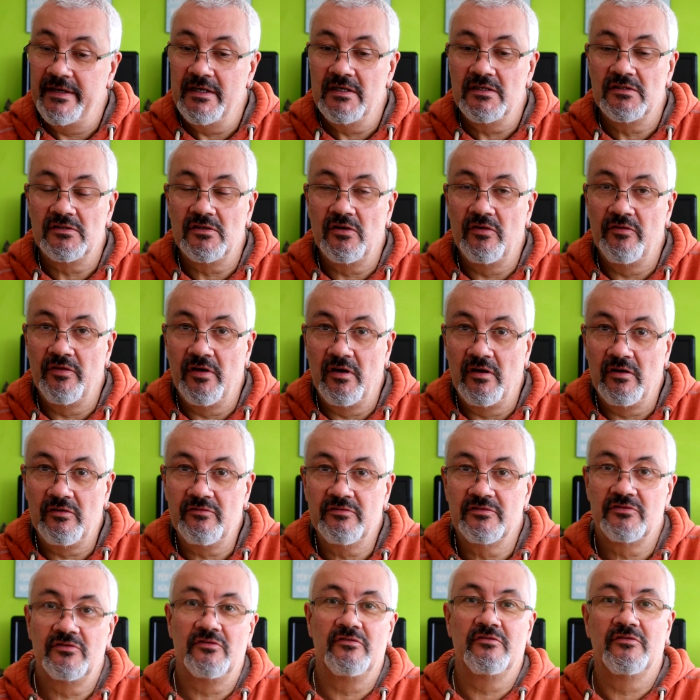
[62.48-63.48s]
So the
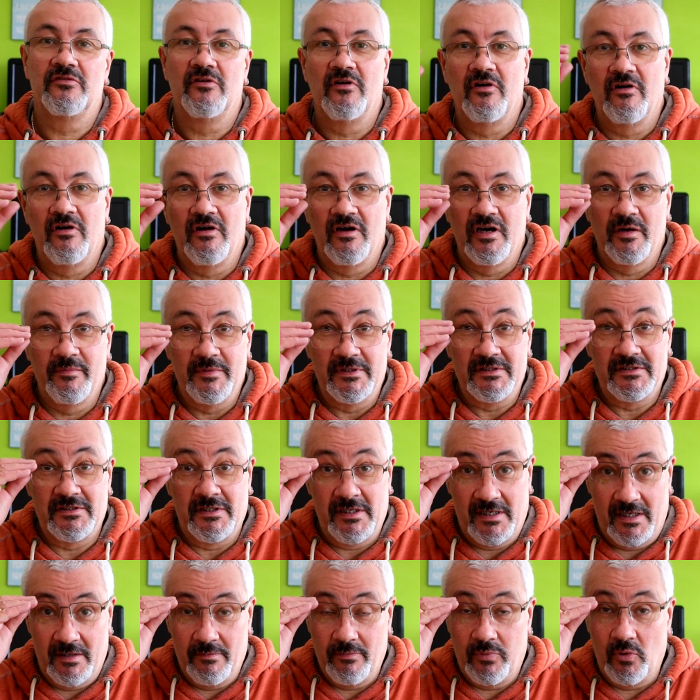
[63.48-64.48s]
horizontal arm is
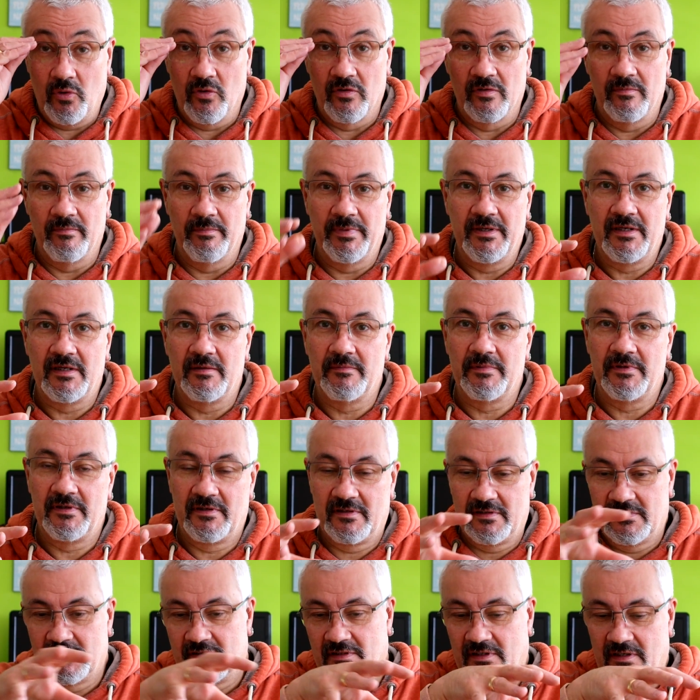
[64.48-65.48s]
the important bit
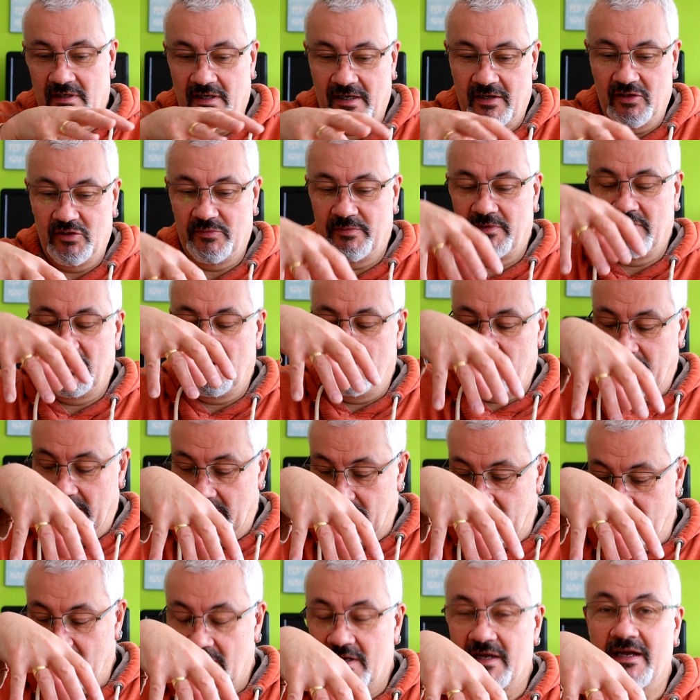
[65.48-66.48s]
because it allows me to
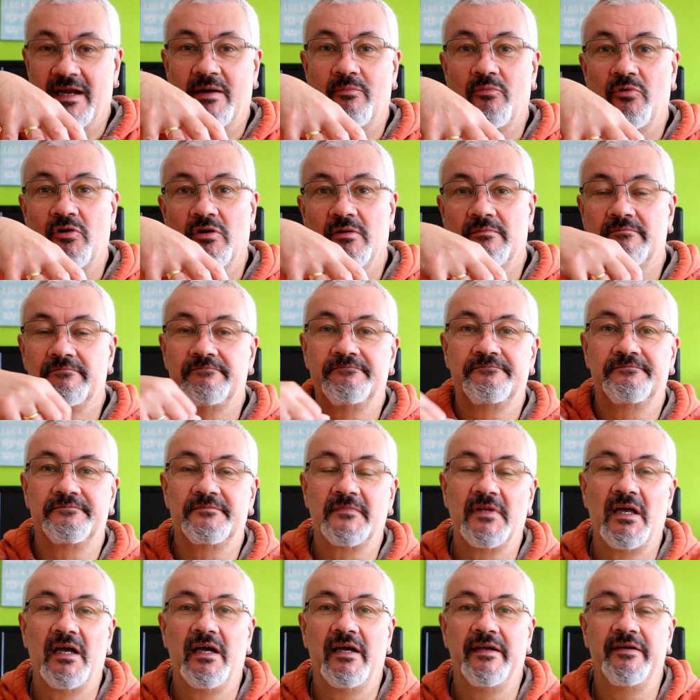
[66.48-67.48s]
mount the camera
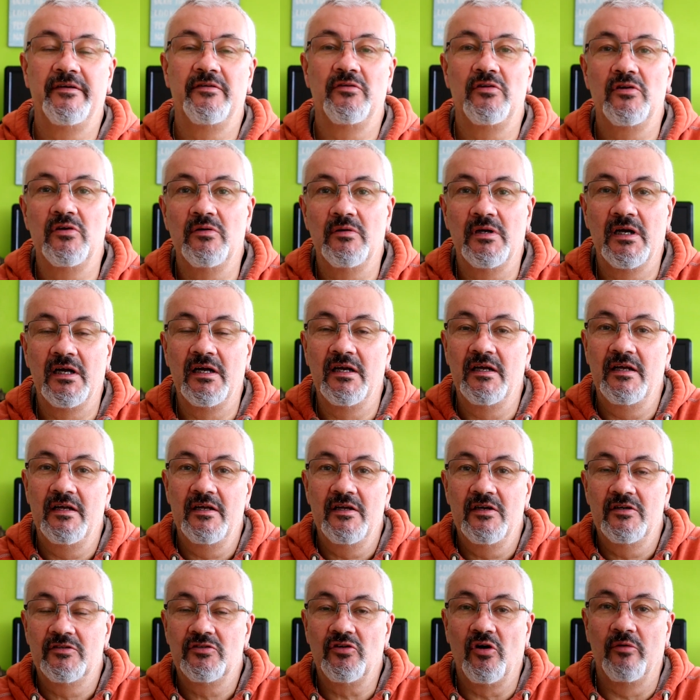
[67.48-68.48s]
and do
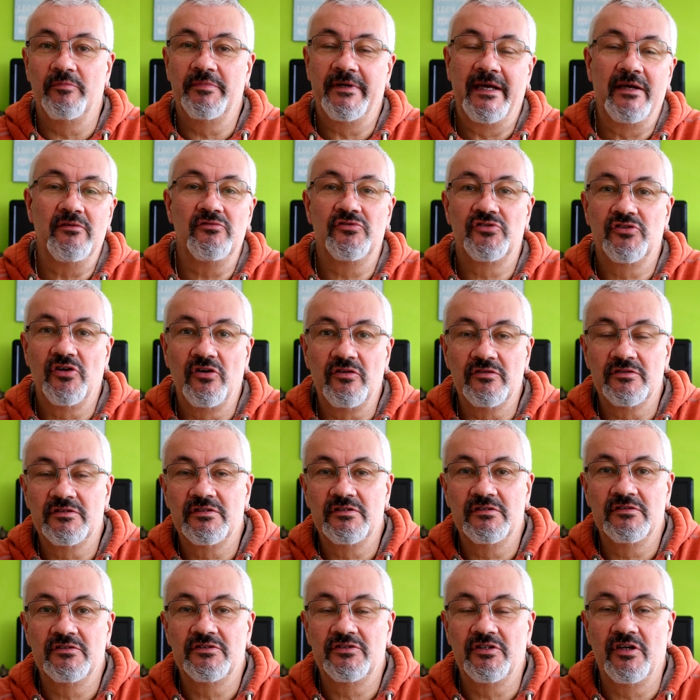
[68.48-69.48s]
top-down shots
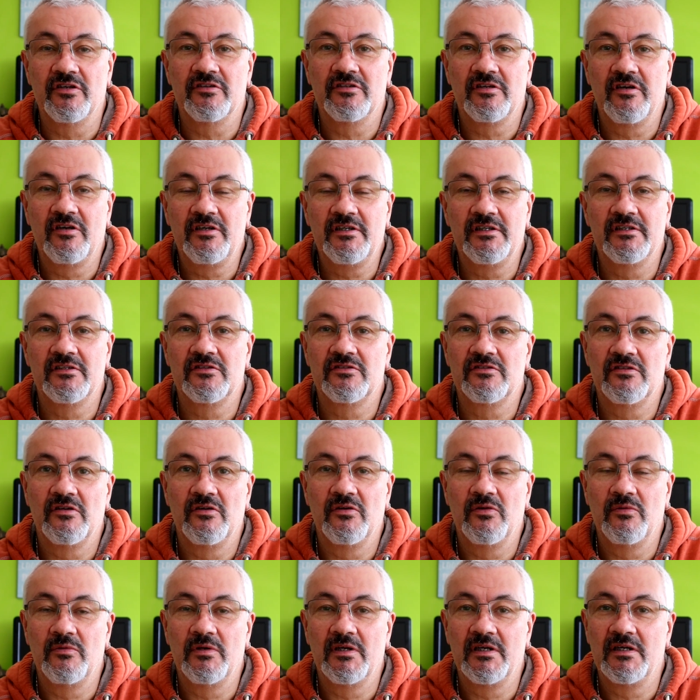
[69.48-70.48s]
and such like.
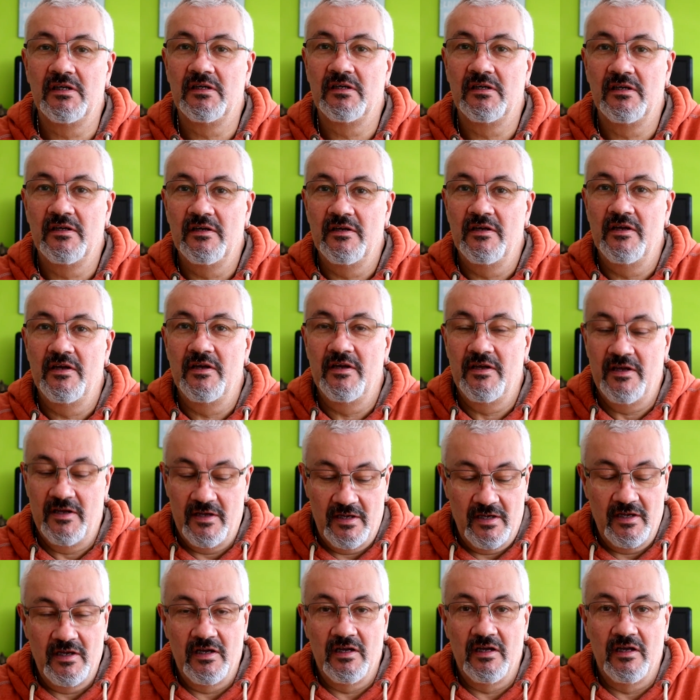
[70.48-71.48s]
So
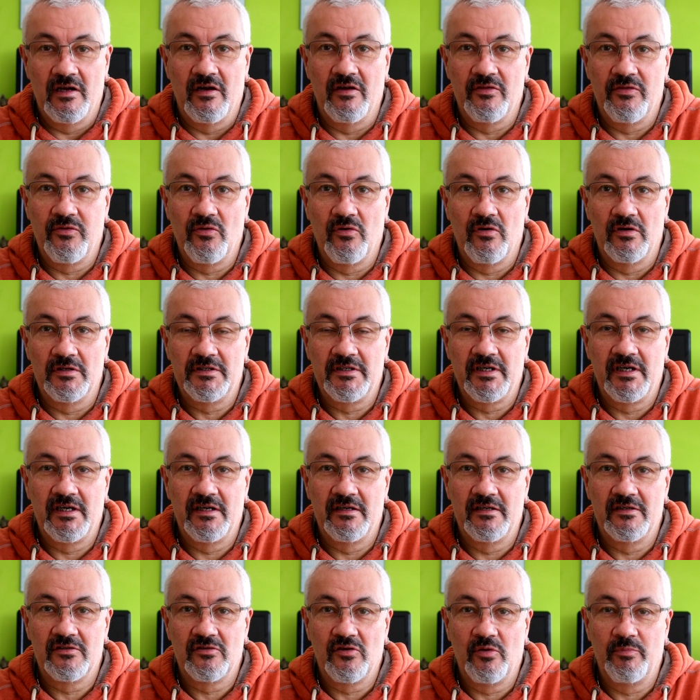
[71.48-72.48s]
I thought I'd take
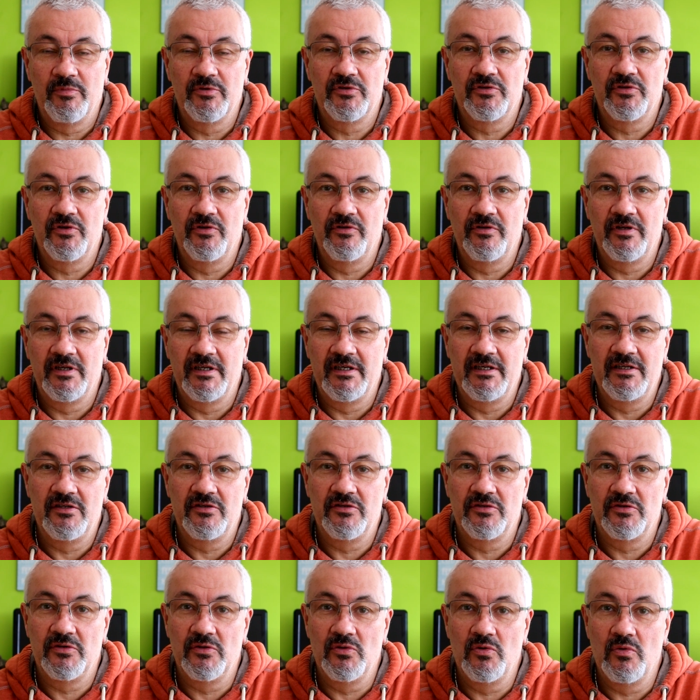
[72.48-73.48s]
this opportunity
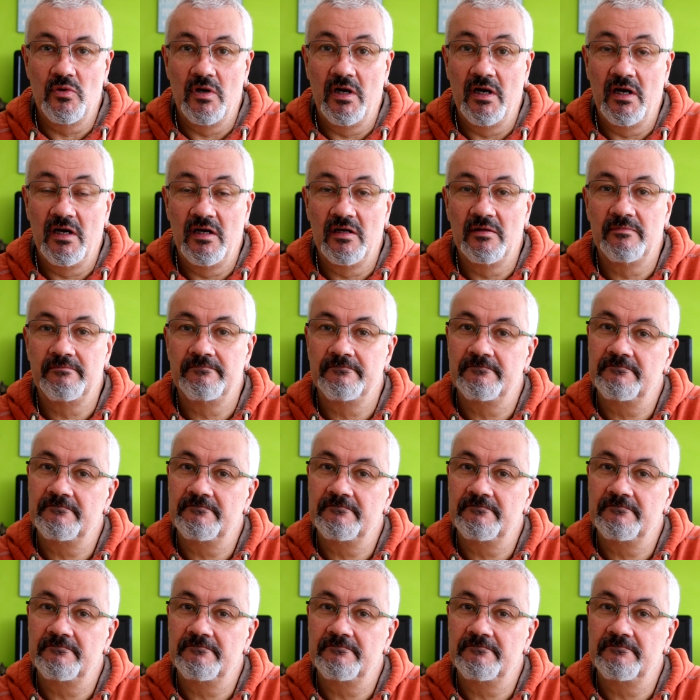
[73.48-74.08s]
to